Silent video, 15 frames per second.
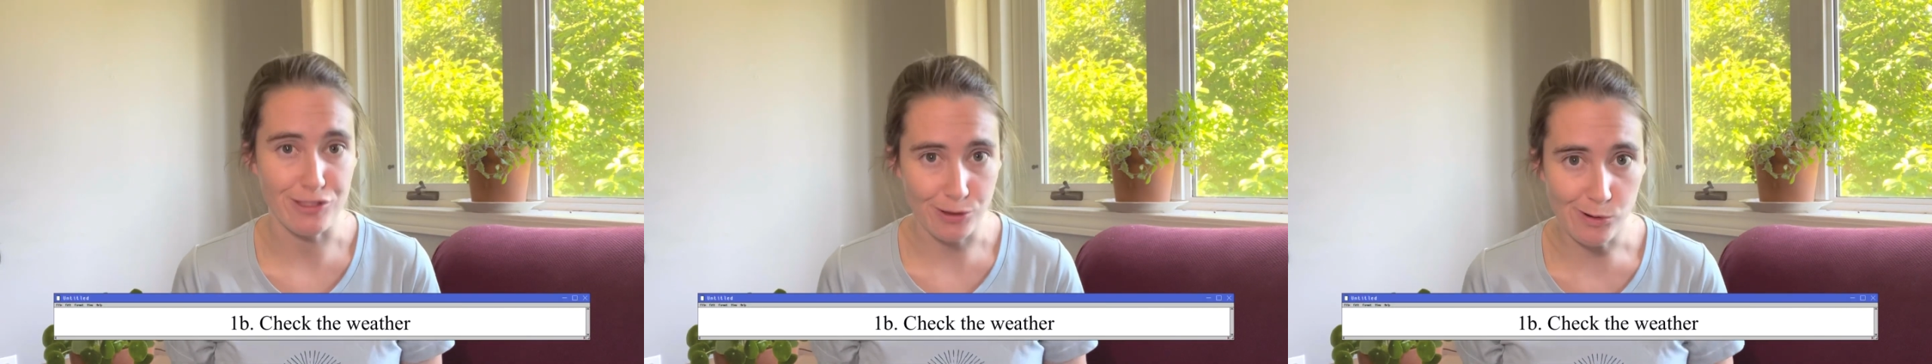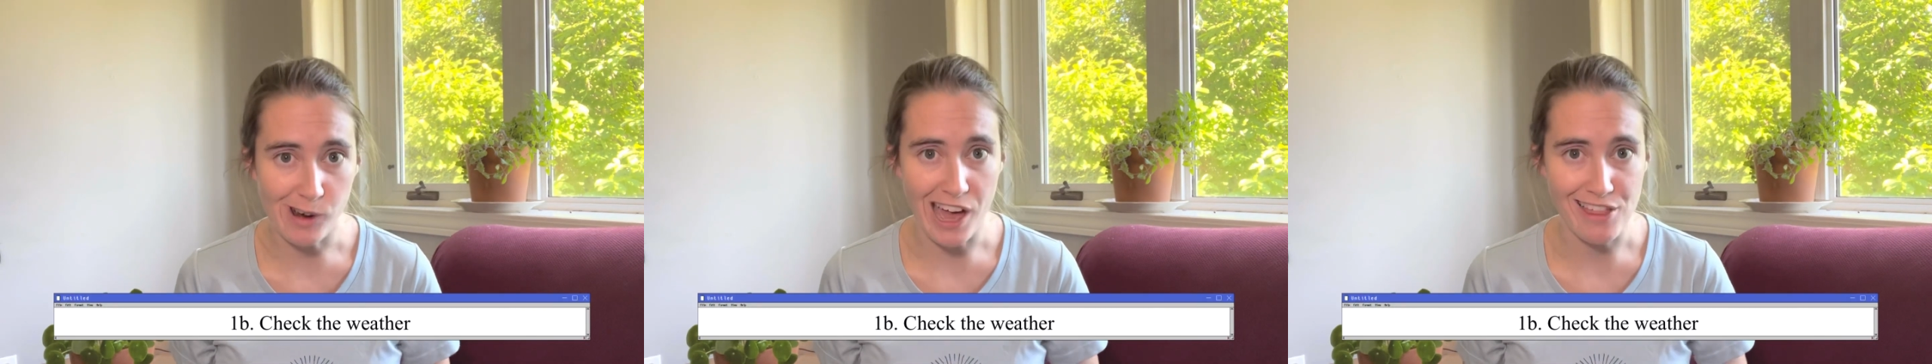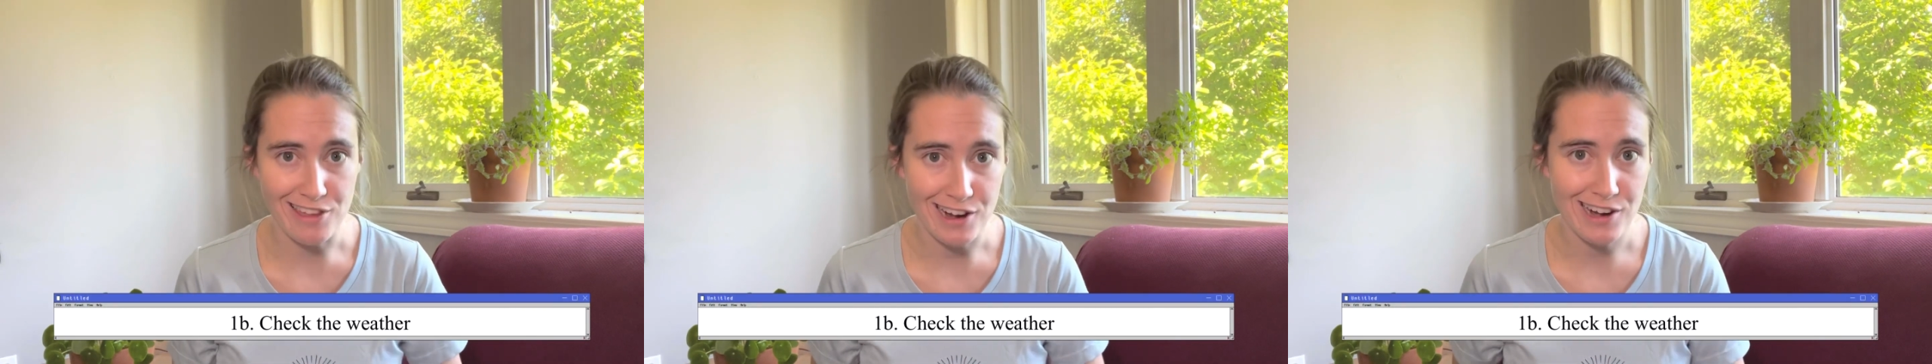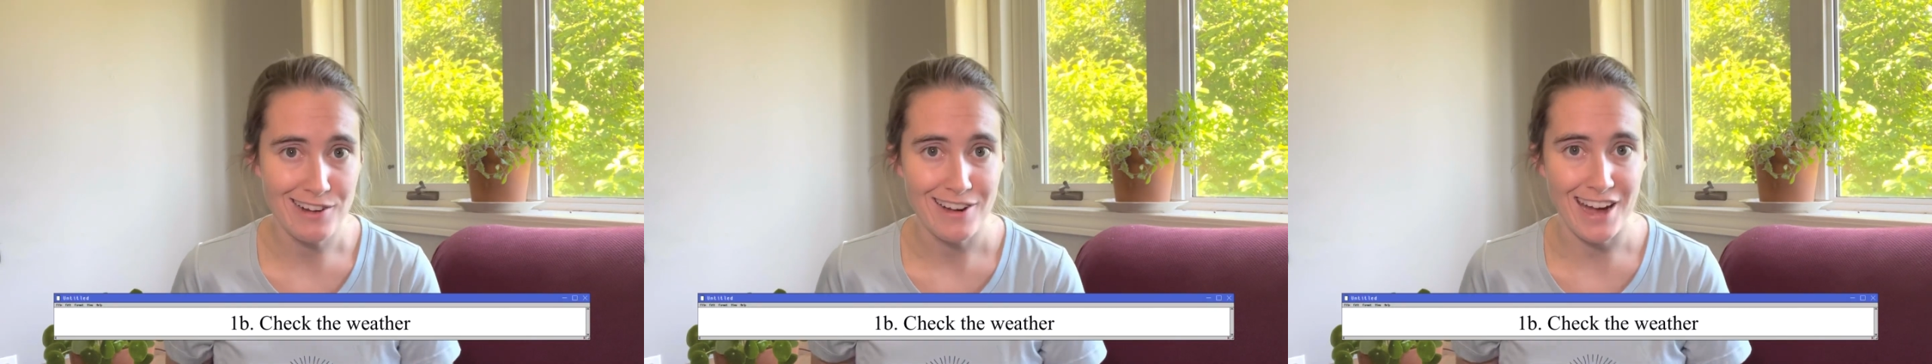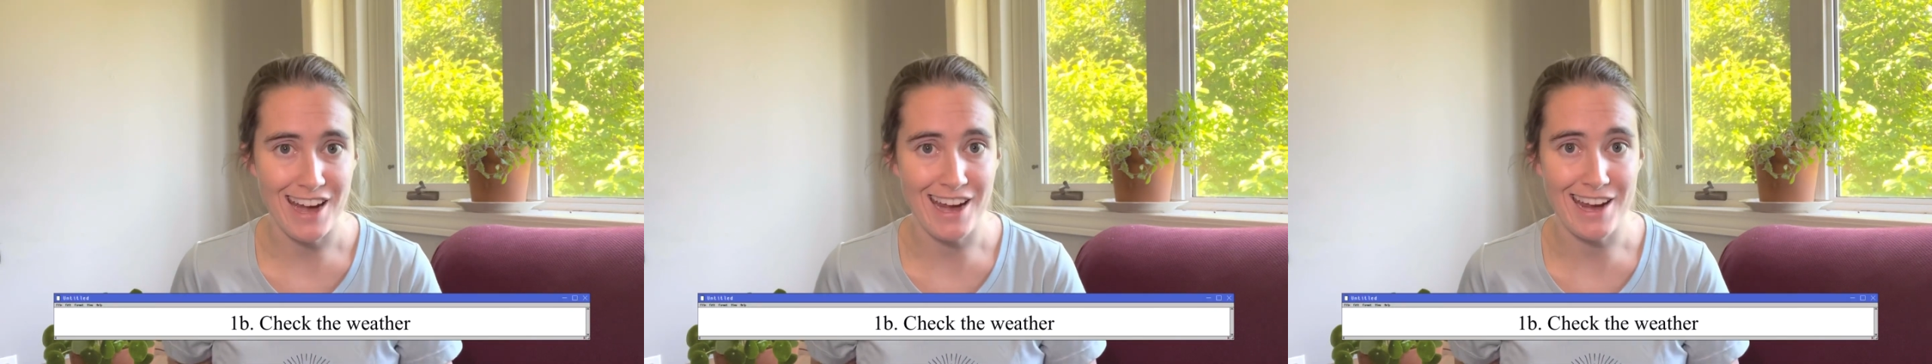the
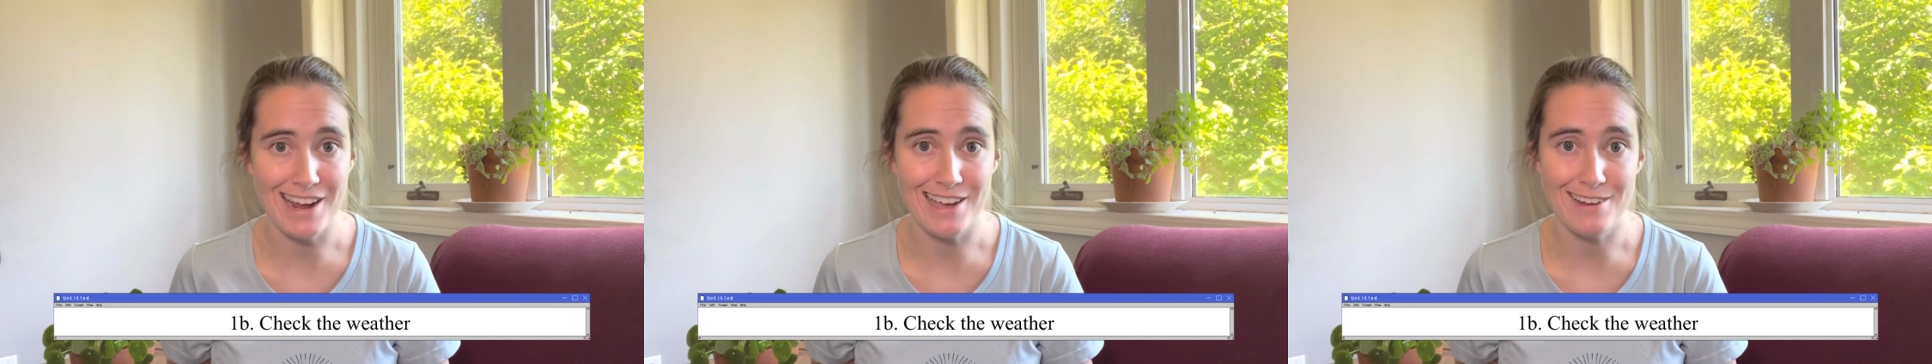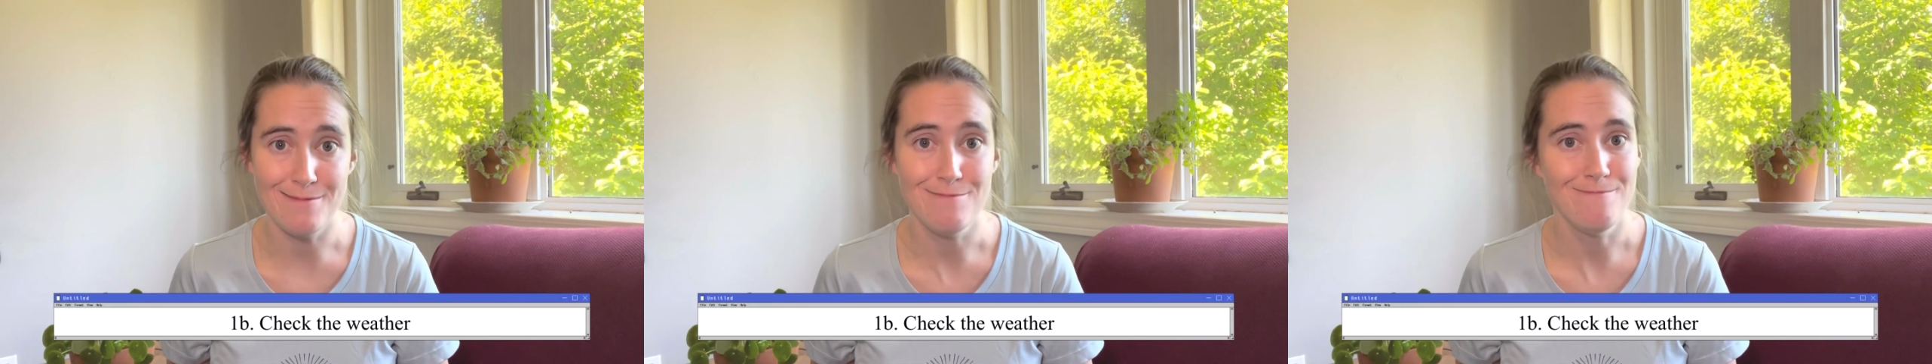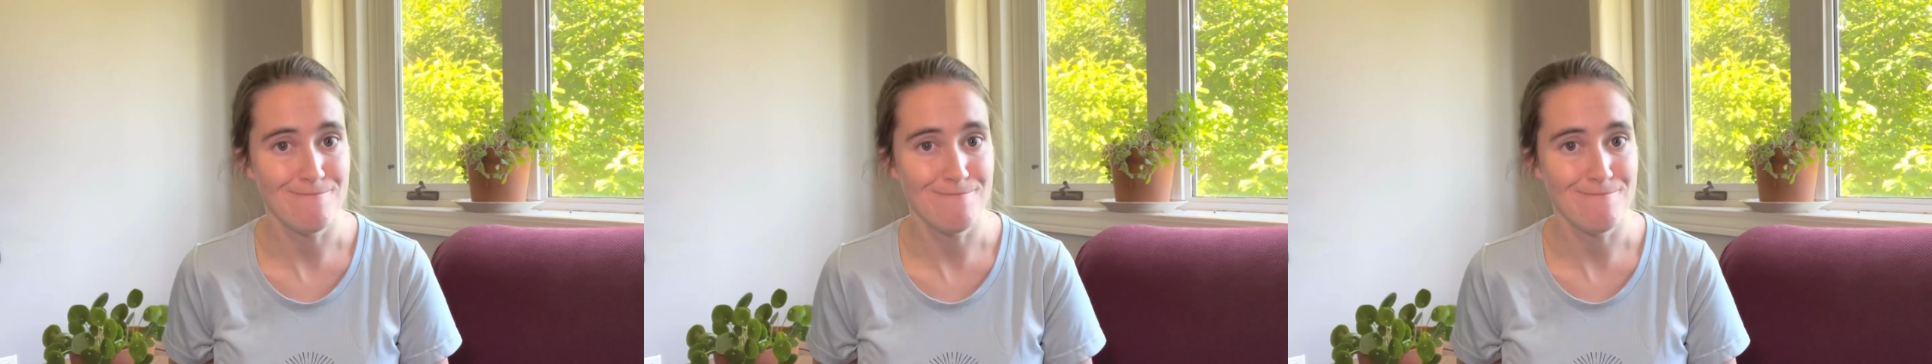weather and